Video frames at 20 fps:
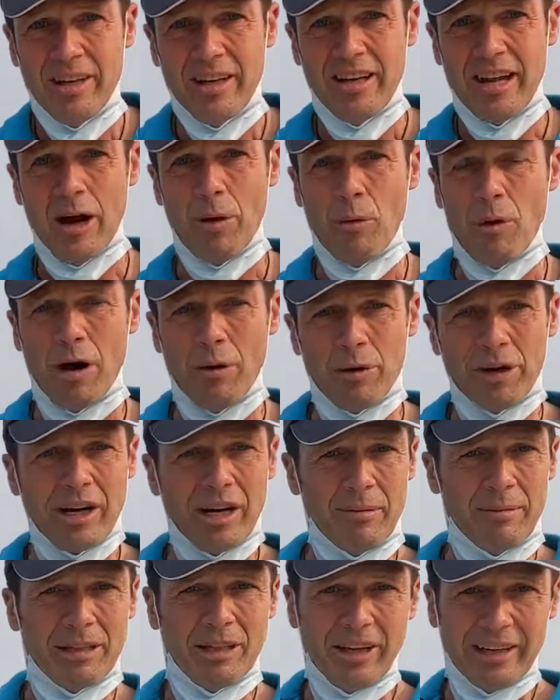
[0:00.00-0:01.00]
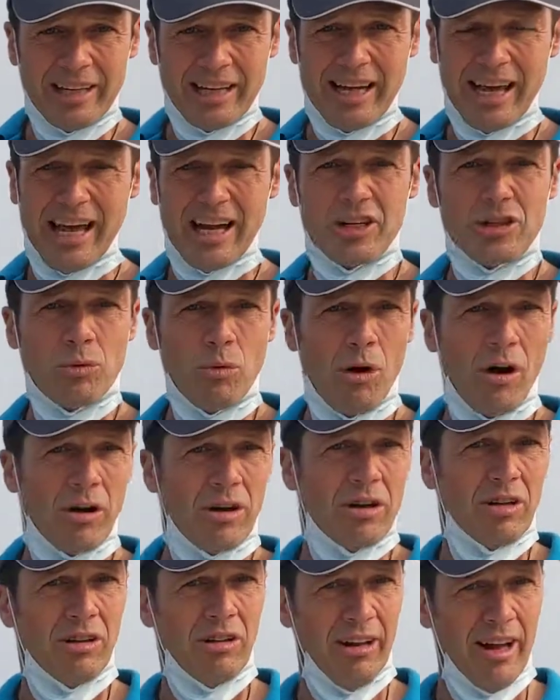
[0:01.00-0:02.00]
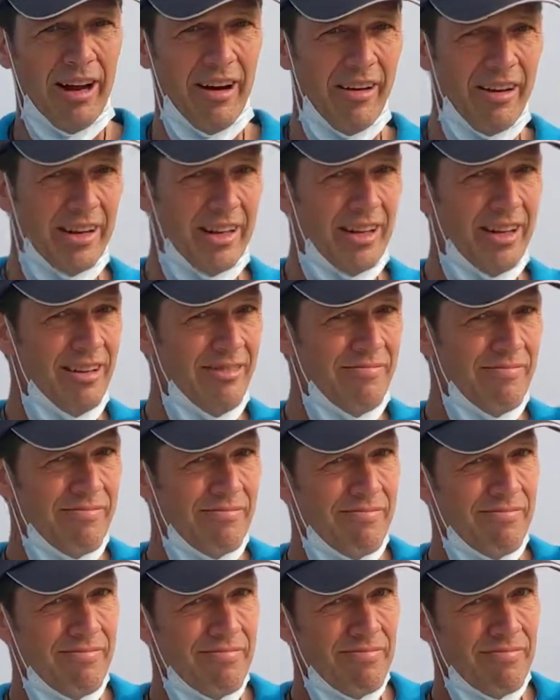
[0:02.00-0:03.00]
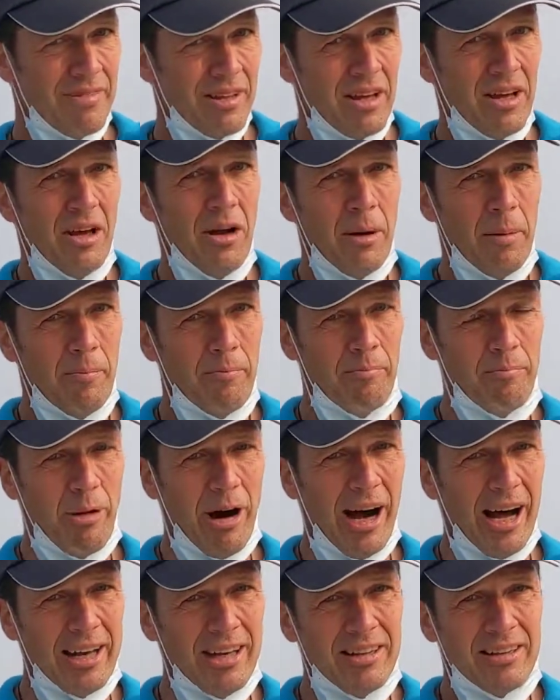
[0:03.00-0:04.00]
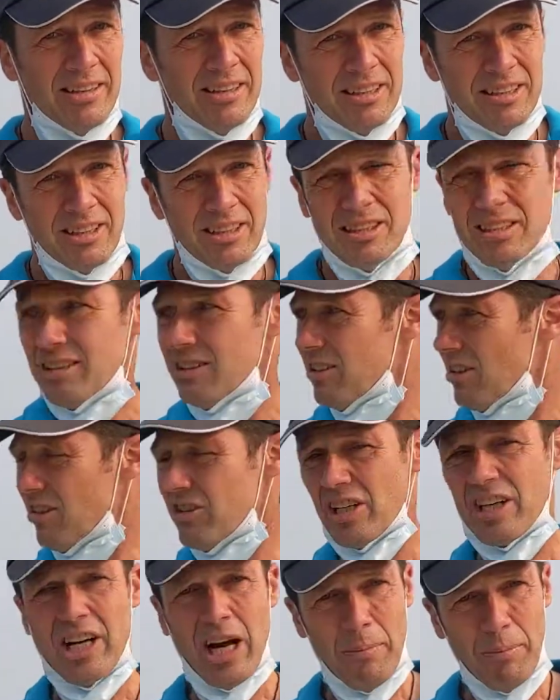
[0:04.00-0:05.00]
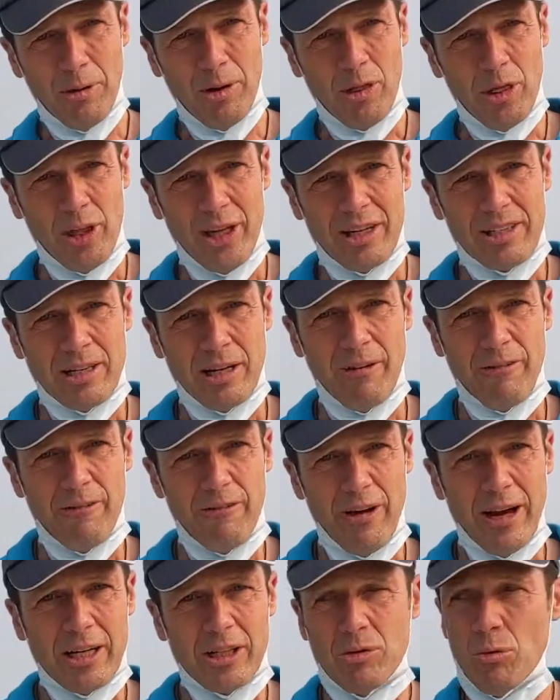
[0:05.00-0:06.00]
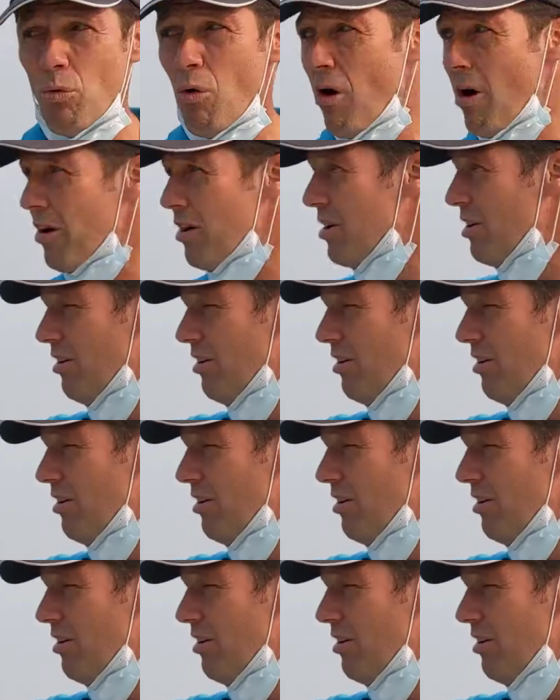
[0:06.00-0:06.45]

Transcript: Now what we're going to be looking at is water clarity, but there's a couple of things that affect water